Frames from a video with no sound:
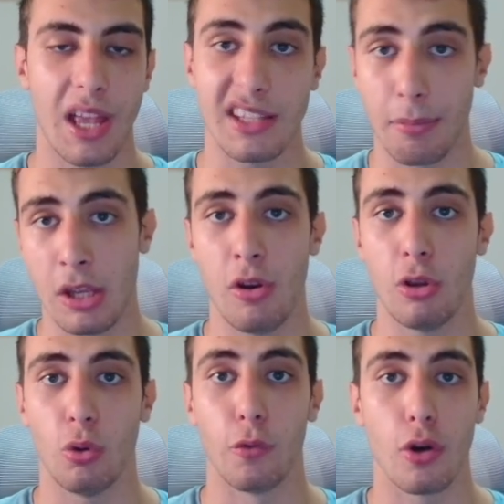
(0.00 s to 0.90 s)
So that's something you
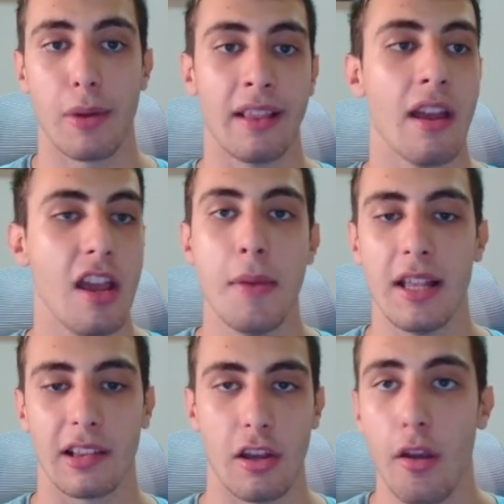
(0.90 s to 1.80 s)
need to do for your brand
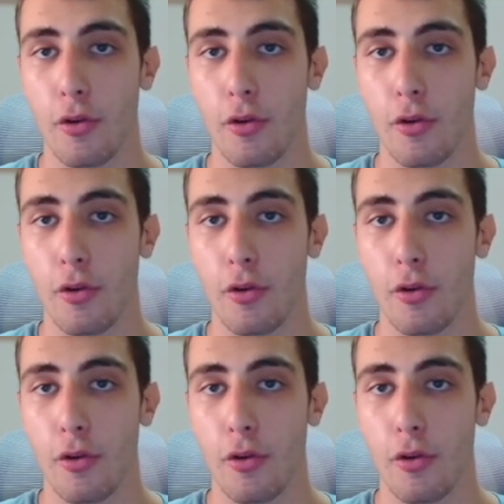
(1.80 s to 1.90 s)
immediately.